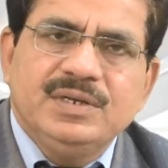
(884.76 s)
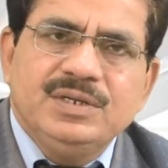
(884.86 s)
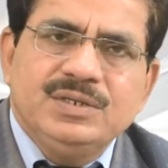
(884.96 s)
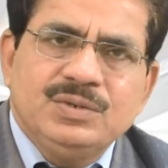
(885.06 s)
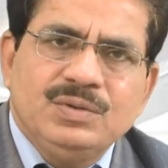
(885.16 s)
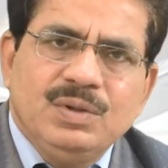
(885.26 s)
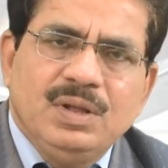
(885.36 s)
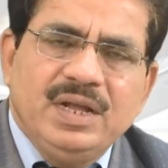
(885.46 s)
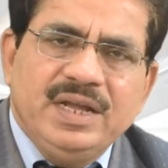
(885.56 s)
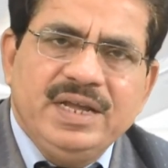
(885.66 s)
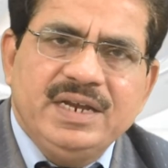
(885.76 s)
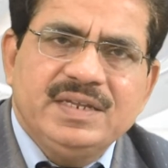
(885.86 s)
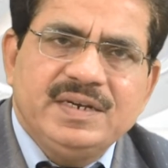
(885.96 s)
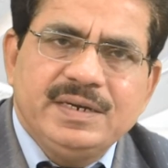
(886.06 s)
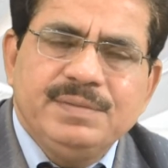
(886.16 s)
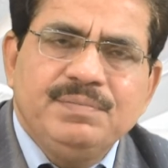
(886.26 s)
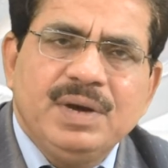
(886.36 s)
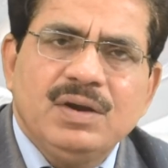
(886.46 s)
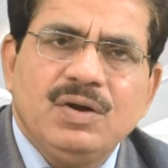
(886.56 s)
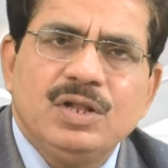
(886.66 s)
So here the
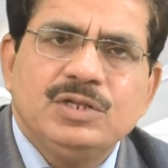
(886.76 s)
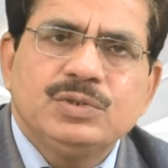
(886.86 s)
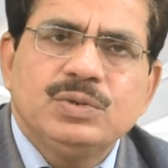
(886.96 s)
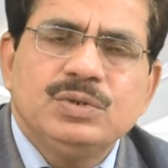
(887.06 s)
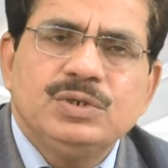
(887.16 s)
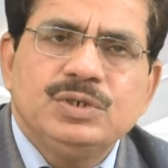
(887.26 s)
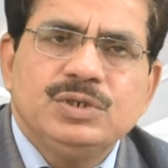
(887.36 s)
timber also